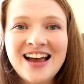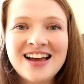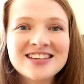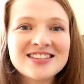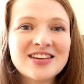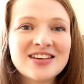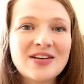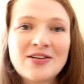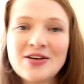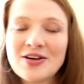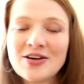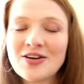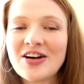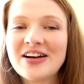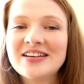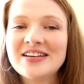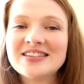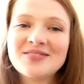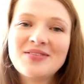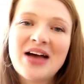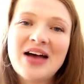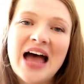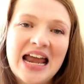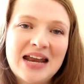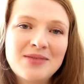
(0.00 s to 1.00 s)
So you create
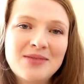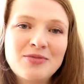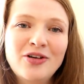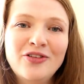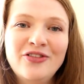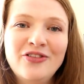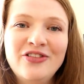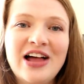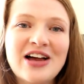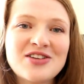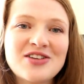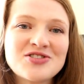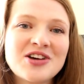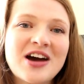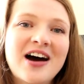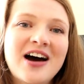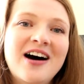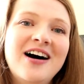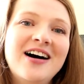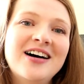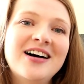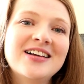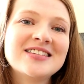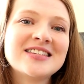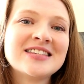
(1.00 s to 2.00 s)
some animal
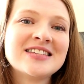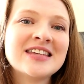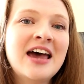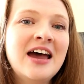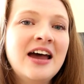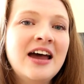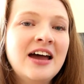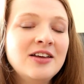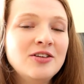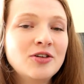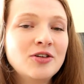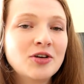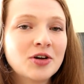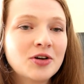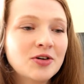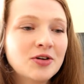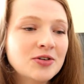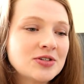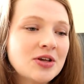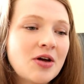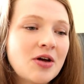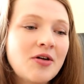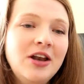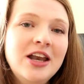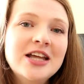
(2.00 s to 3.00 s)
flashcards. You can
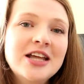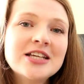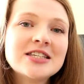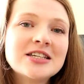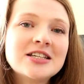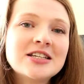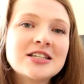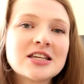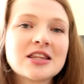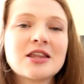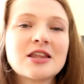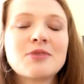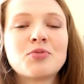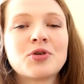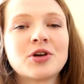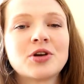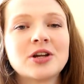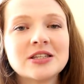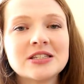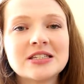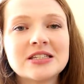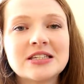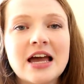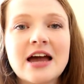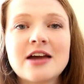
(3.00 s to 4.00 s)
also listen to the
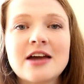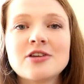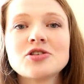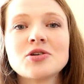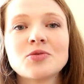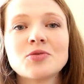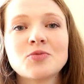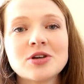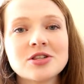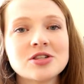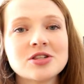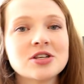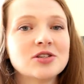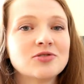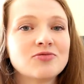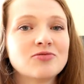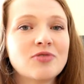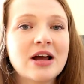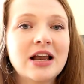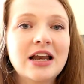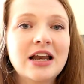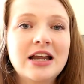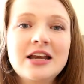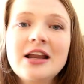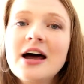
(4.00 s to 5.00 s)
pronunciation, which is
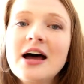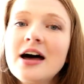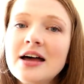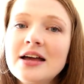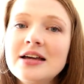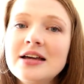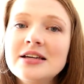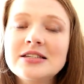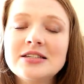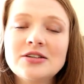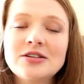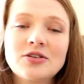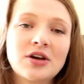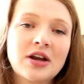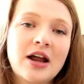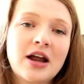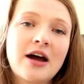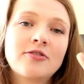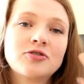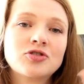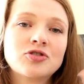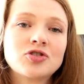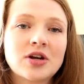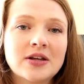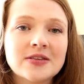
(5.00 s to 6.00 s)
really nice. You can
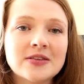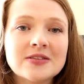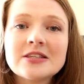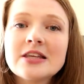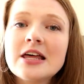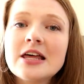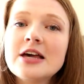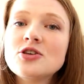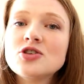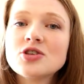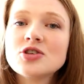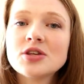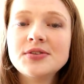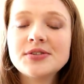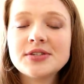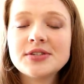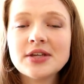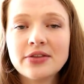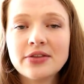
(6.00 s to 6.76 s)
have translations